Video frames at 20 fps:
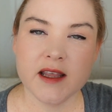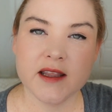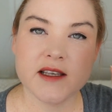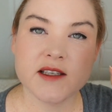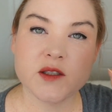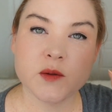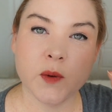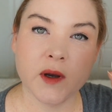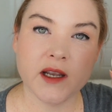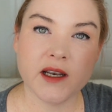
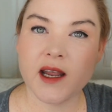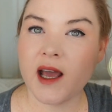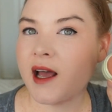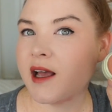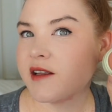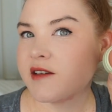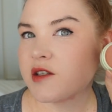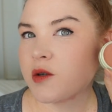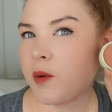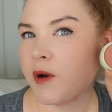This one
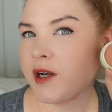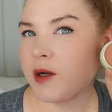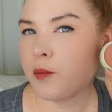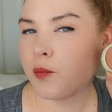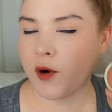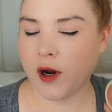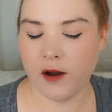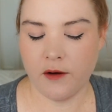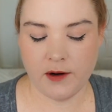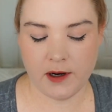has quite a
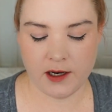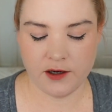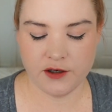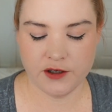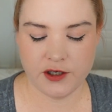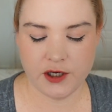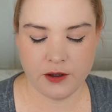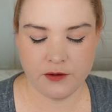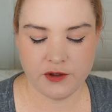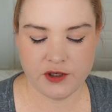brown
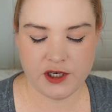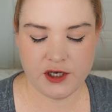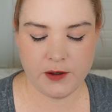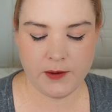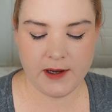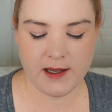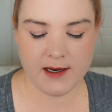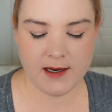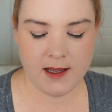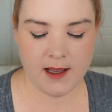undertone to
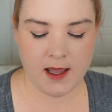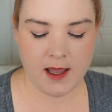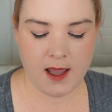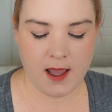it.